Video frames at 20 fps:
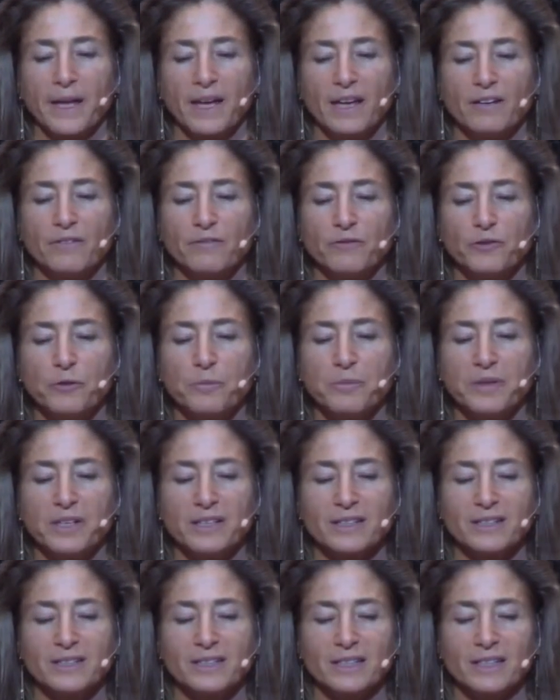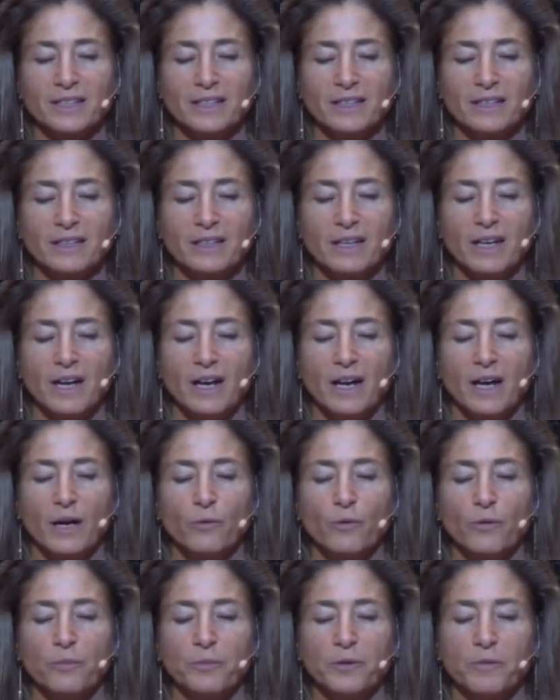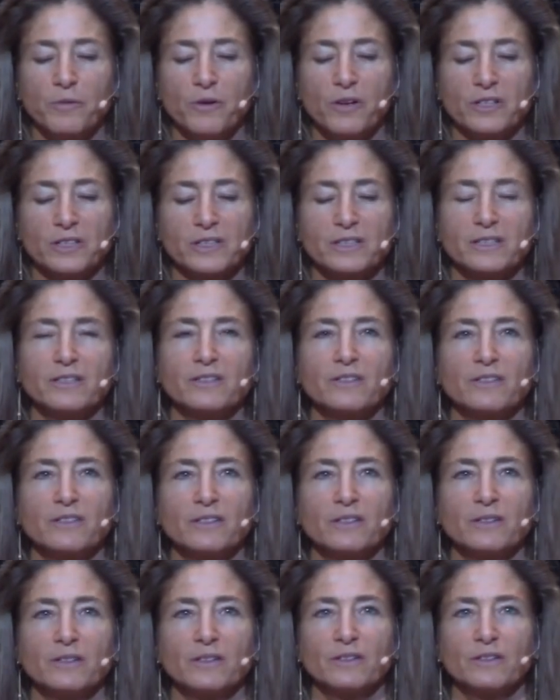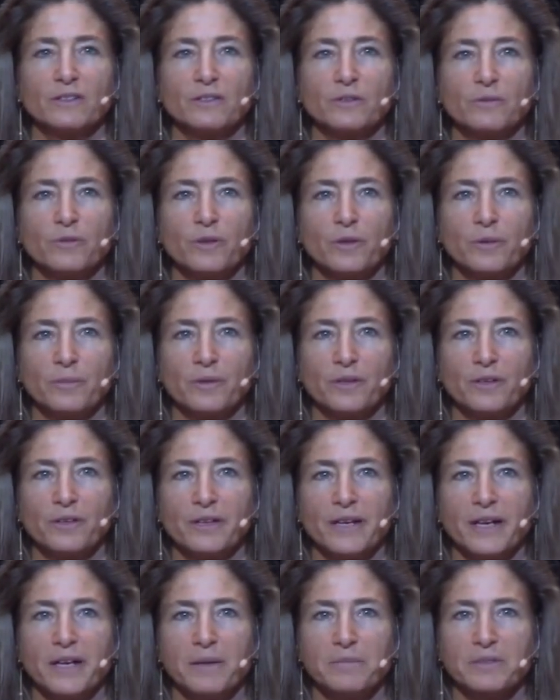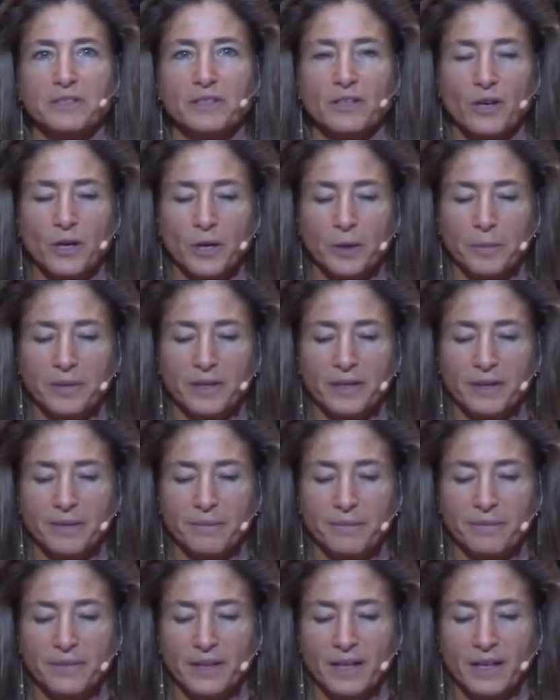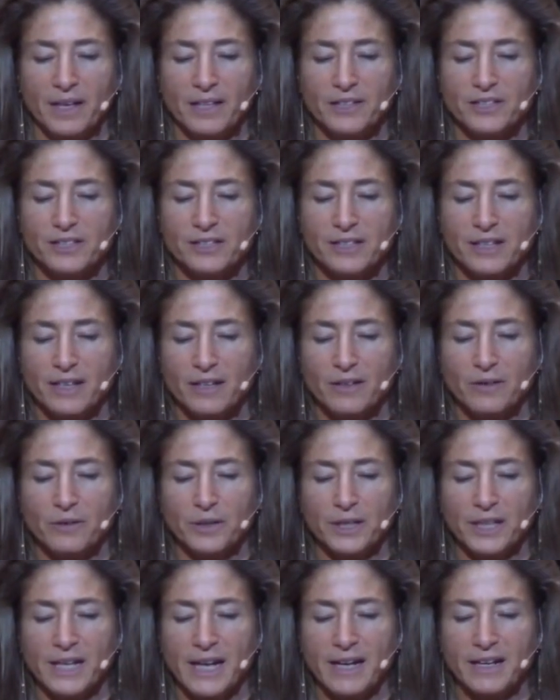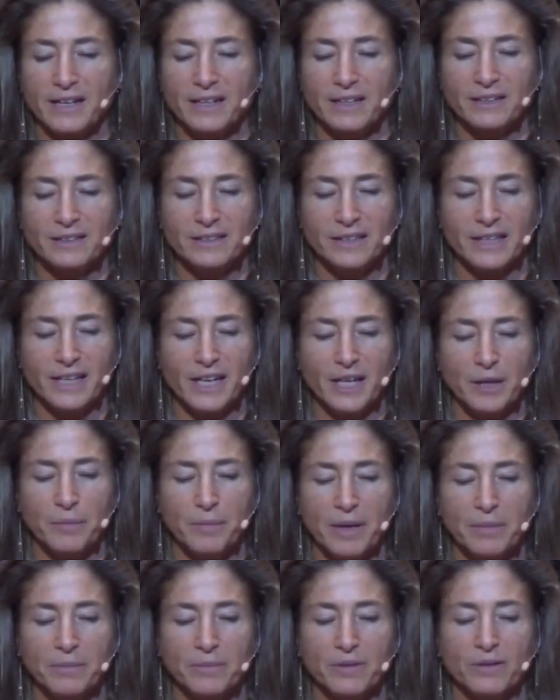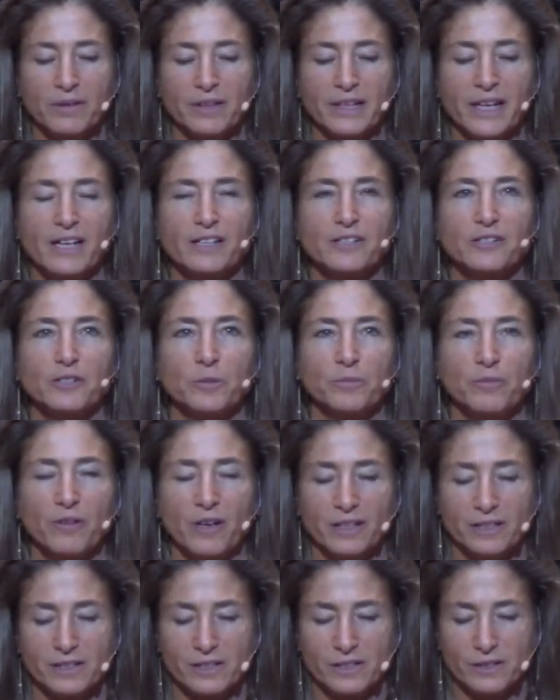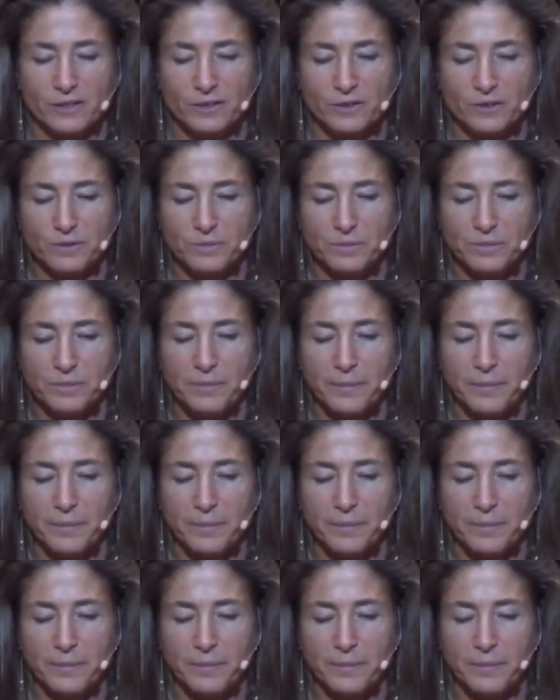And a few minutes in, a woman walks into the, the room, and her name's Carmen. And she's a heroin addict, a gang member, occasional prostitute,